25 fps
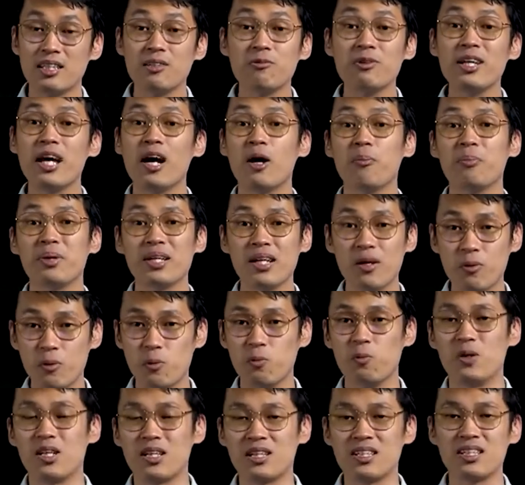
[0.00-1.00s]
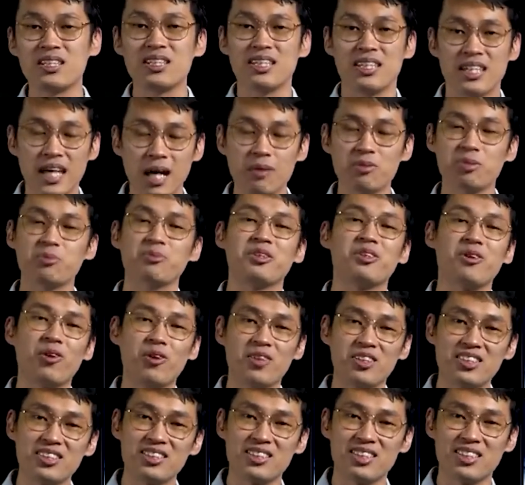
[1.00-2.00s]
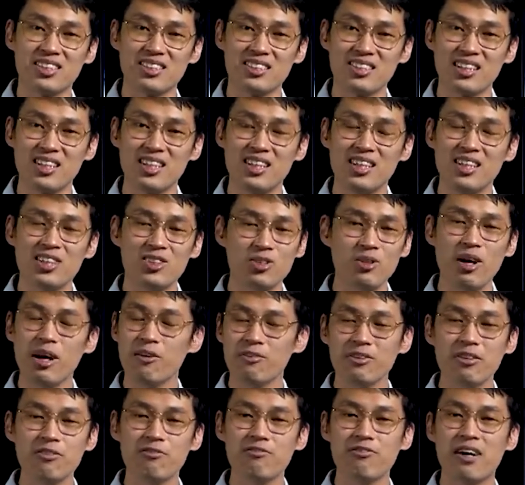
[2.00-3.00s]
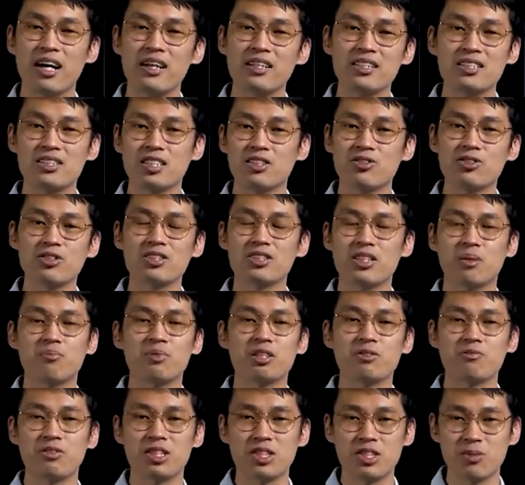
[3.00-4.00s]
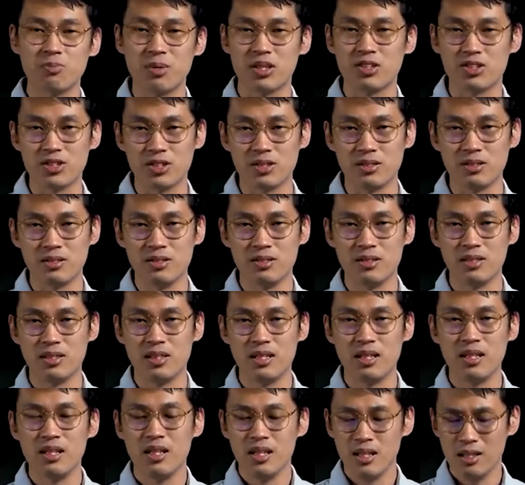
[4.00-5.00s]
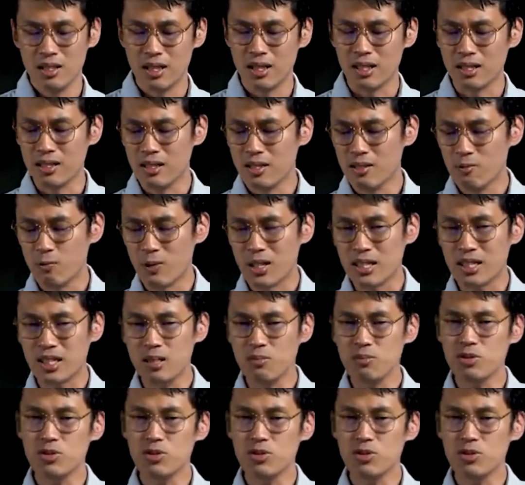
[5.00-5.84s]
even helping out with work, he helps me with all these things. So having a father is actually something very special. But when it